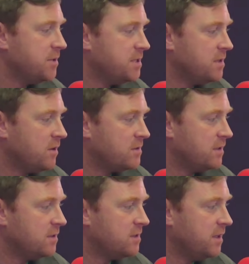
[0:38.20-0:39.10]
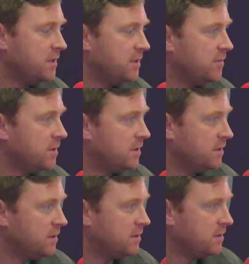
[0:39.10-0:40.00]
speech laws are slightly different
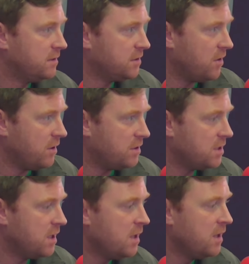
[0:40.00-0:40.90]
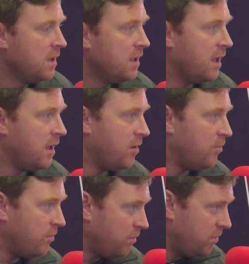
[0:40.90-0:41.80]
to the Scottish,
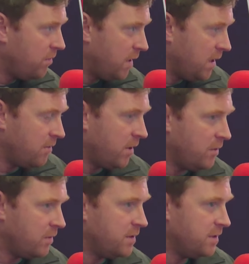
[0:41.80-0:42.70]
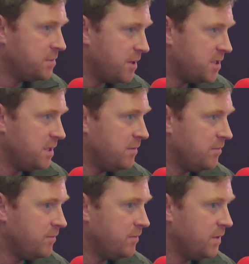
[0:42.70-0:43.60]
in around especially
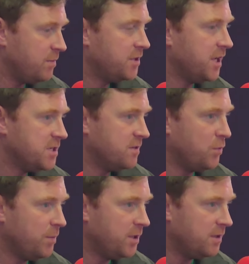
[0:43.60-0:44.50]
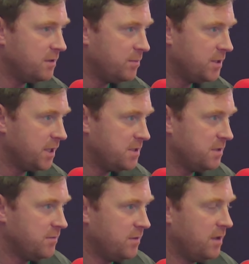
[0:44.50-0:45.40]
the protection of women and the
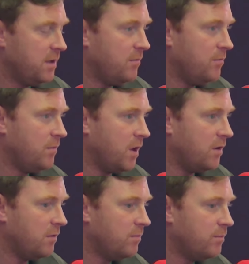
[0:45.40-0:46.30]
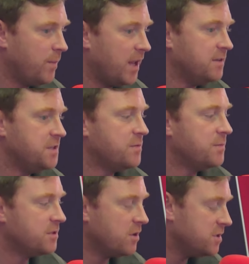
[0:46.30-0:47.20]
protection of our penalties for
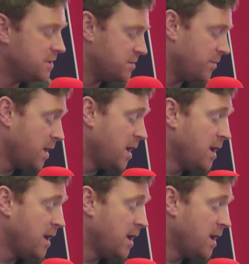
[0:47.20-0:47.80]
misogynism